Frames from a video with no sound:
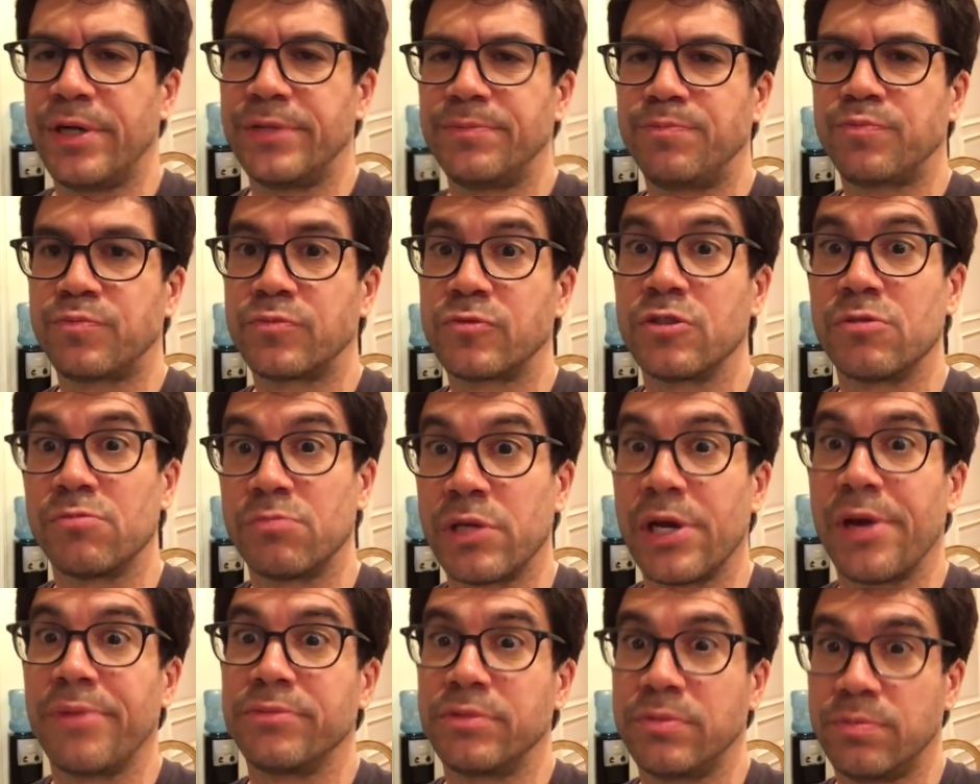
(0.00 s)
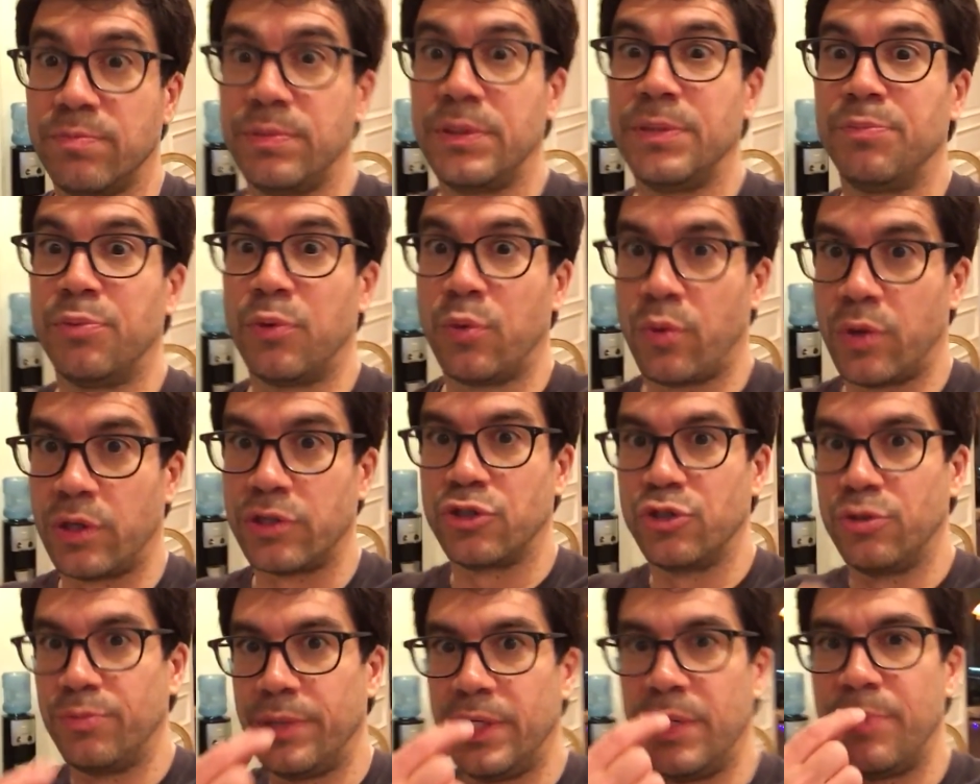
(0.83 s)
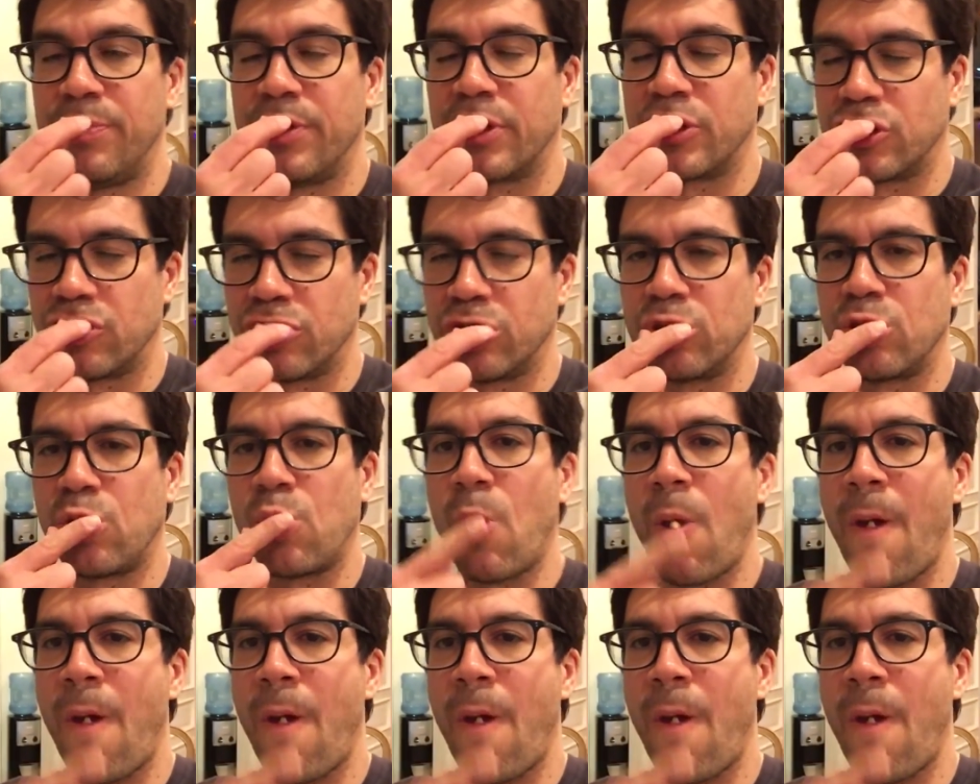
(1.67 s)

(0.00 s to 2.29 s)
but sometimes people want too many pictures.